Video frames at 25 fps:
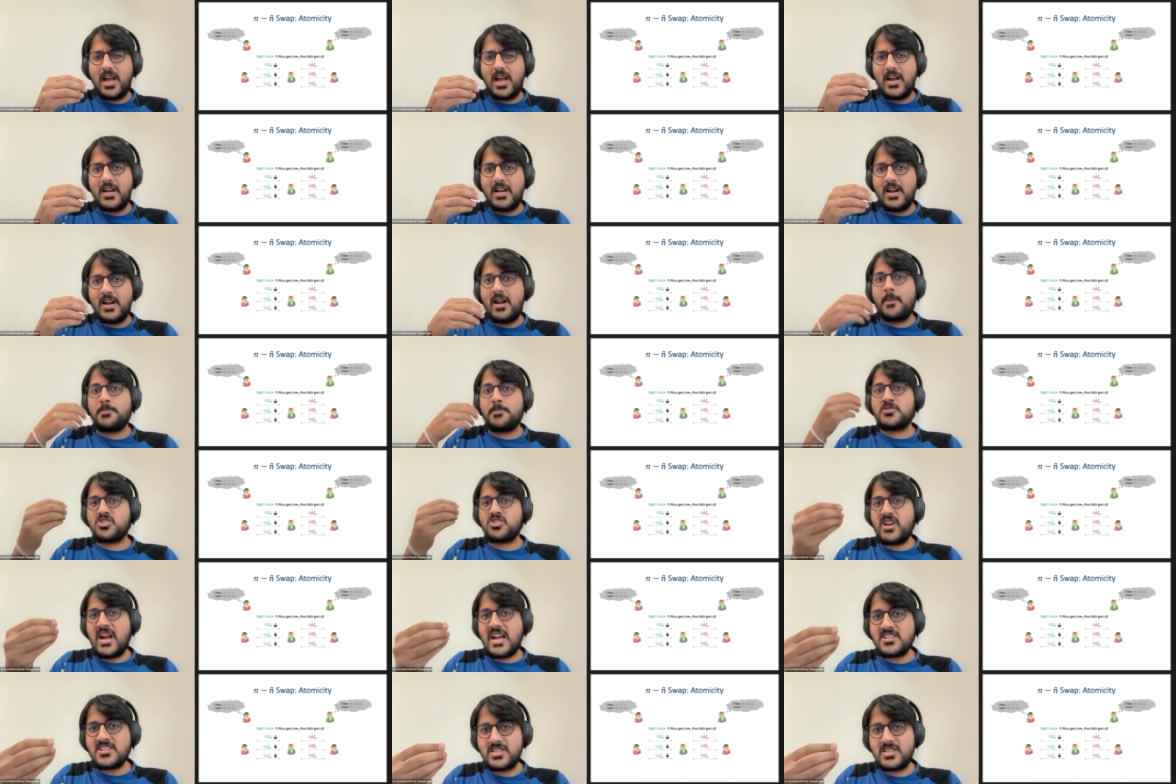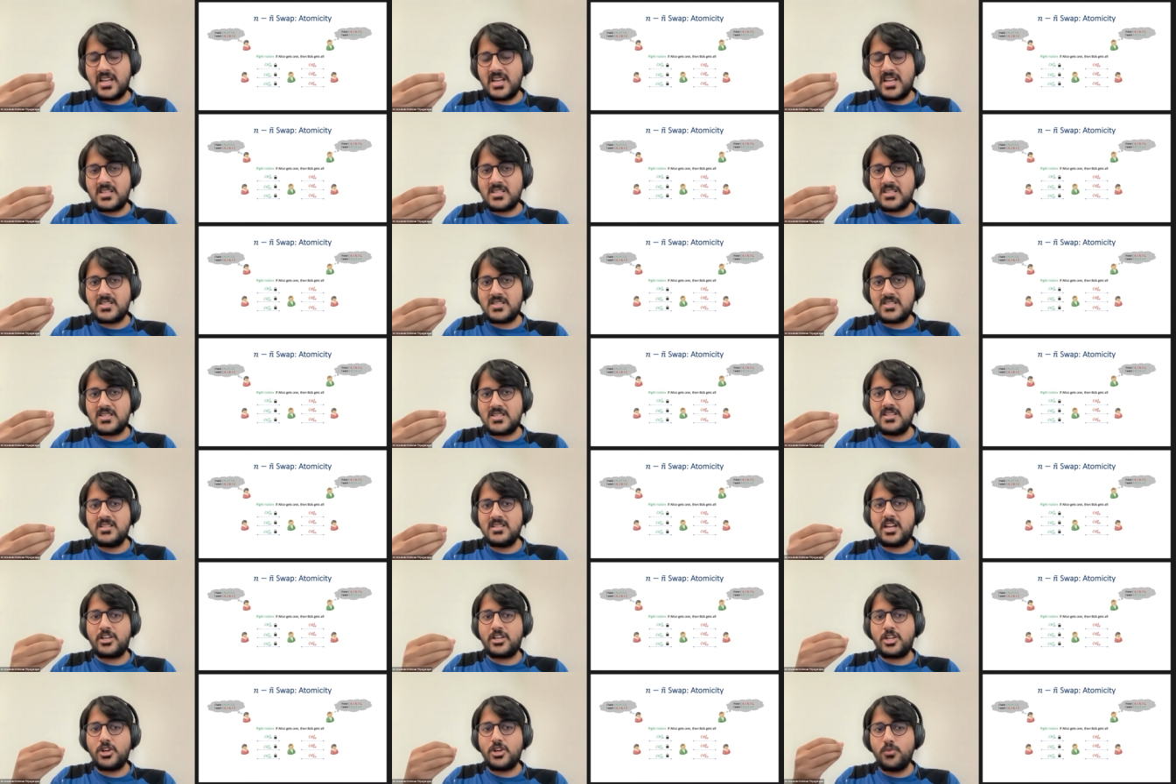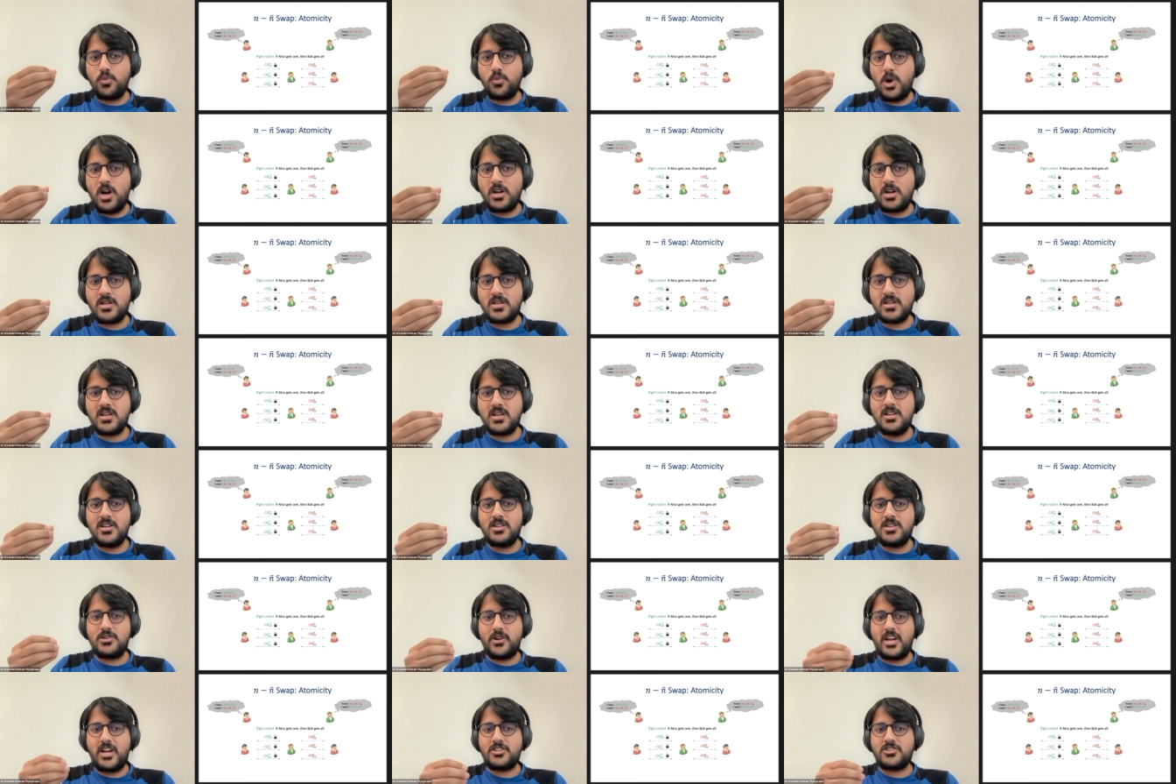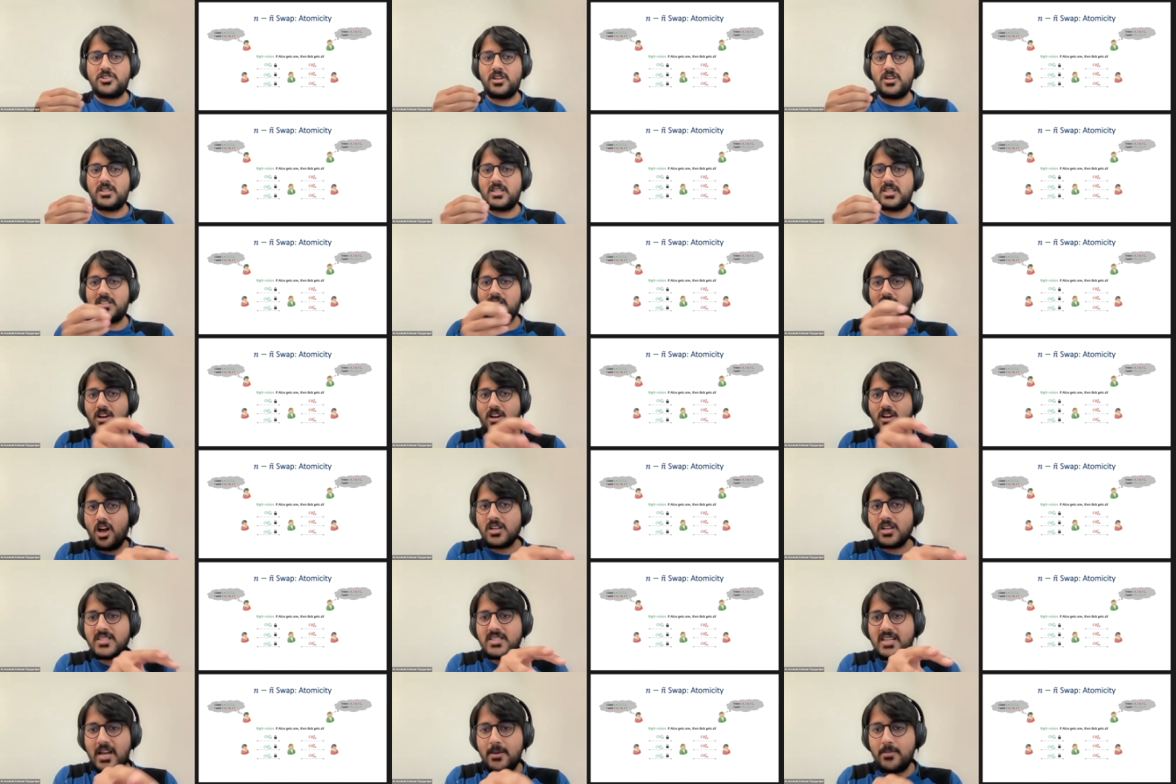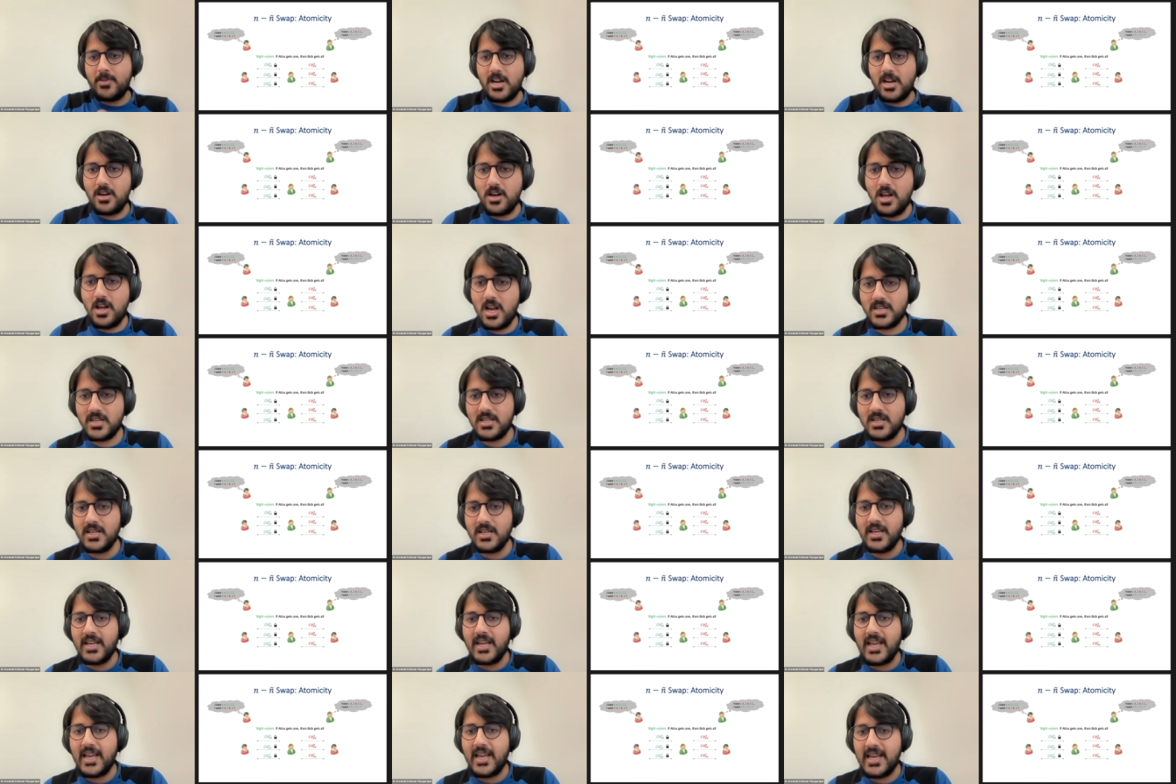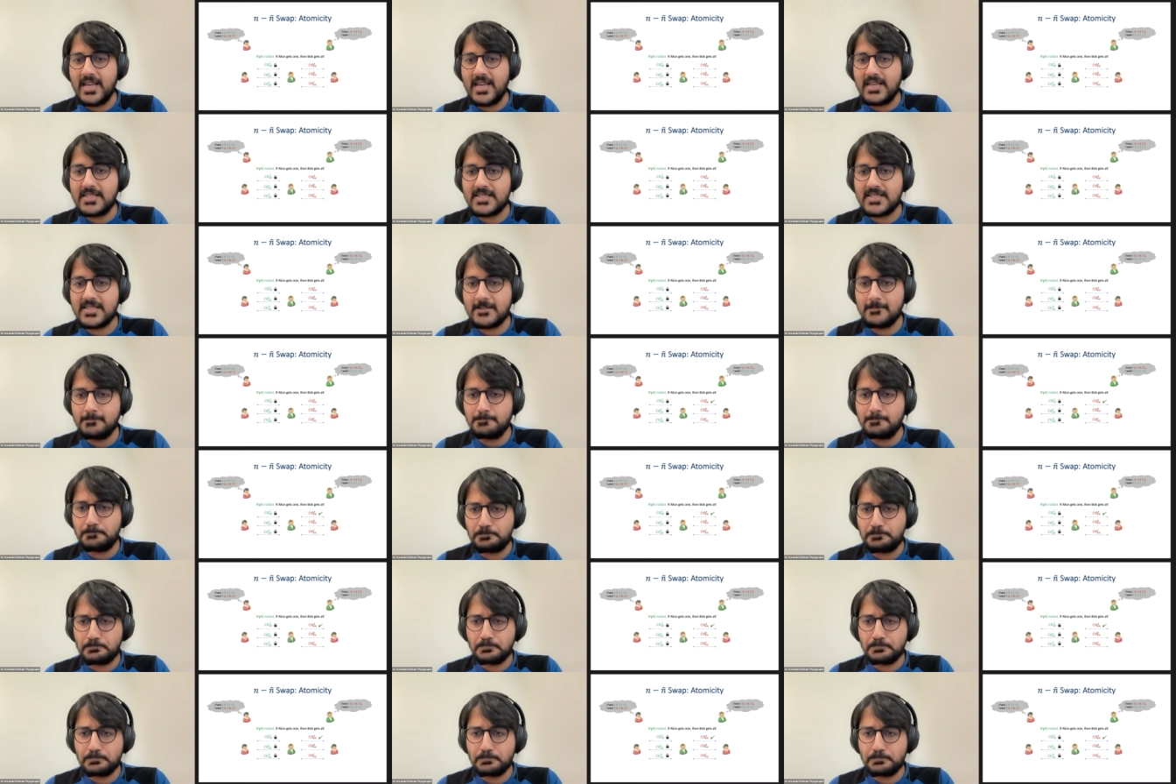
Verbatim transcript: in an abstract sense that you want to ensure that the locks can be unlocked is